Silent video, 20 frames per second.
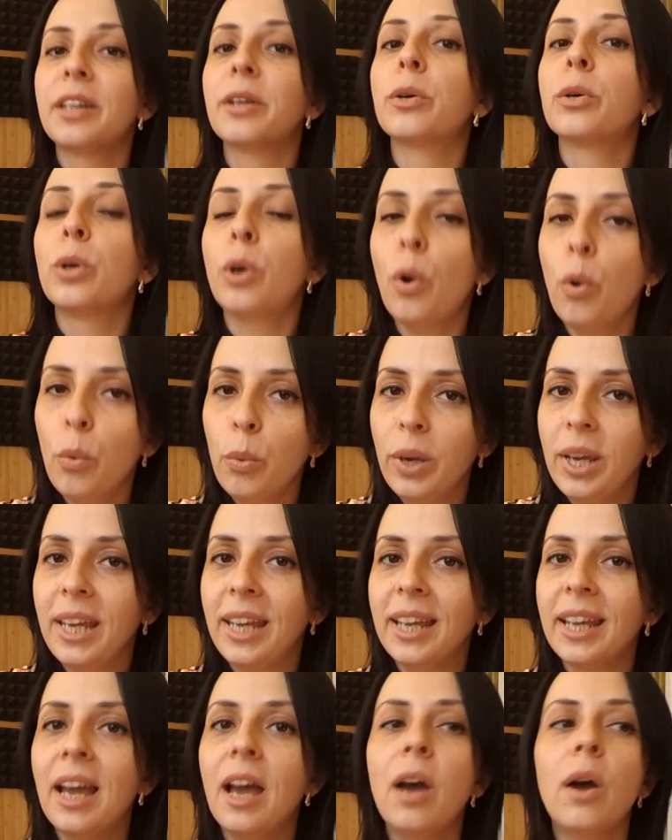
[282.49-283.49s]

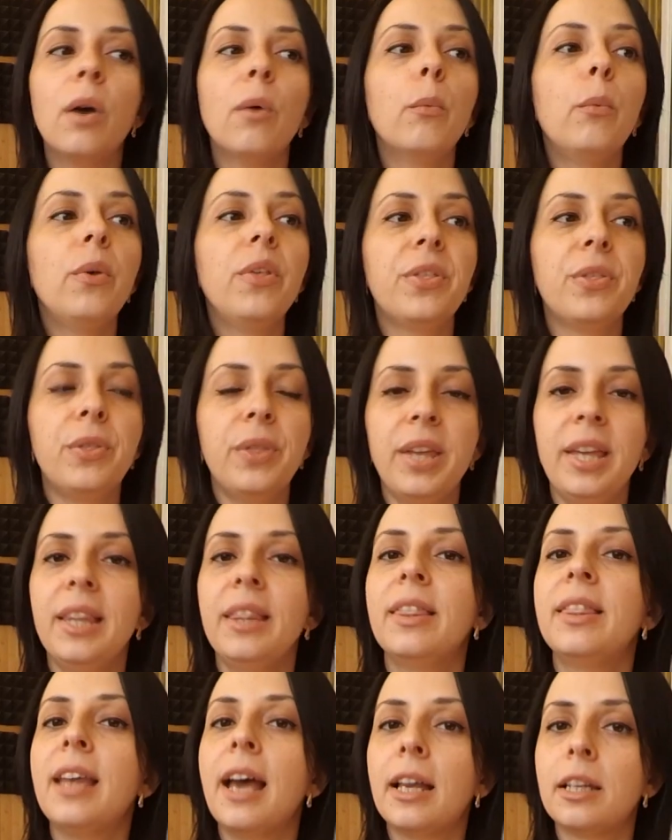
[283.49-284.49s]
growing
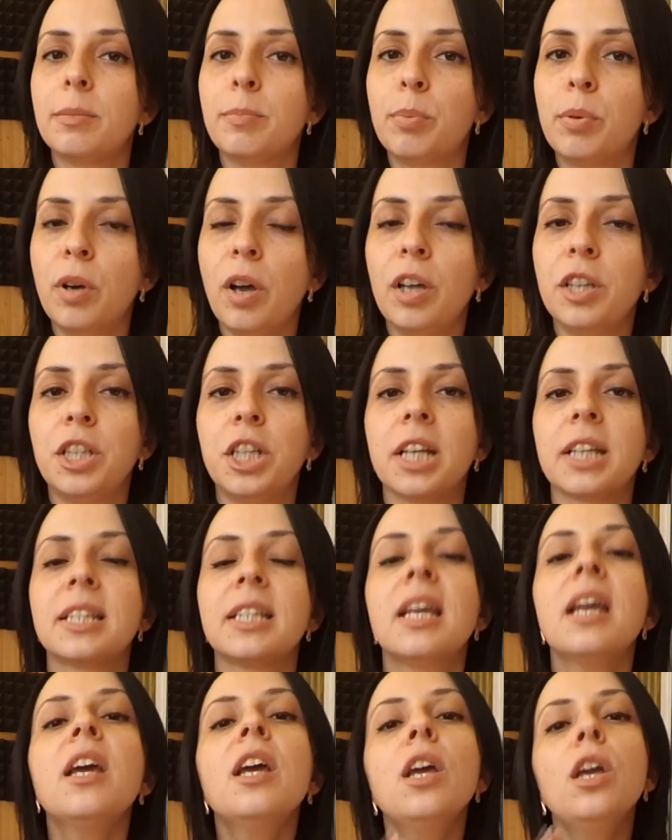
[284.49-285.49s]
within that project,